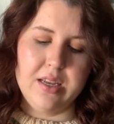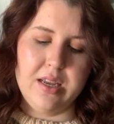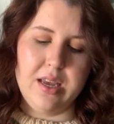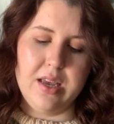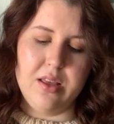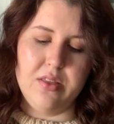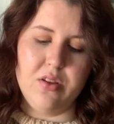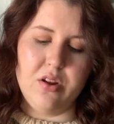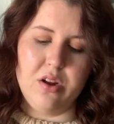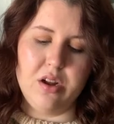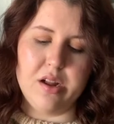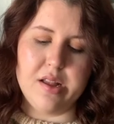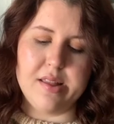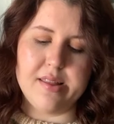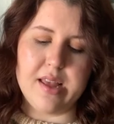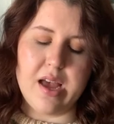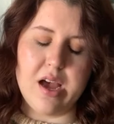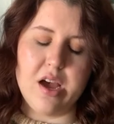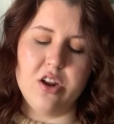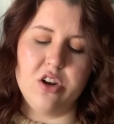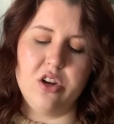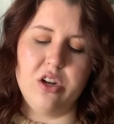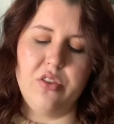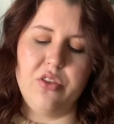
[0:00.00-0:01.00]
and there's
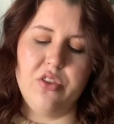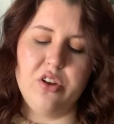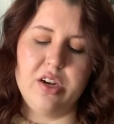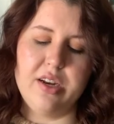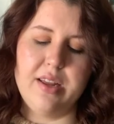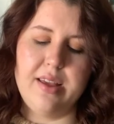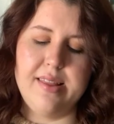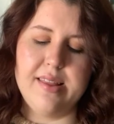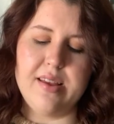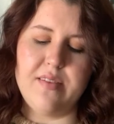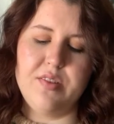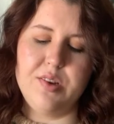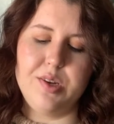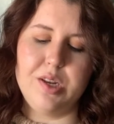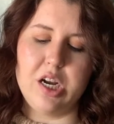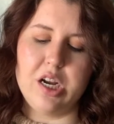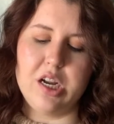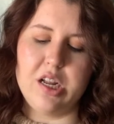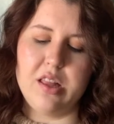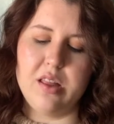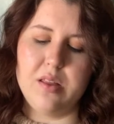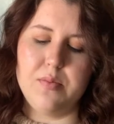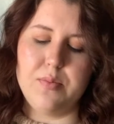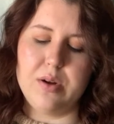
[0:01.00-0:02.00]
137
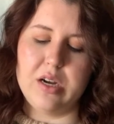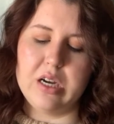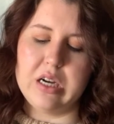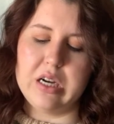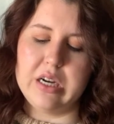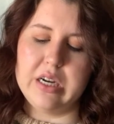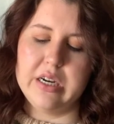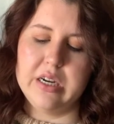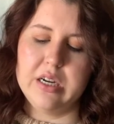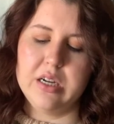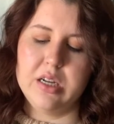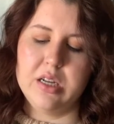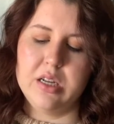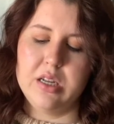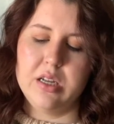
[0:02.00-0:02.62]
yards per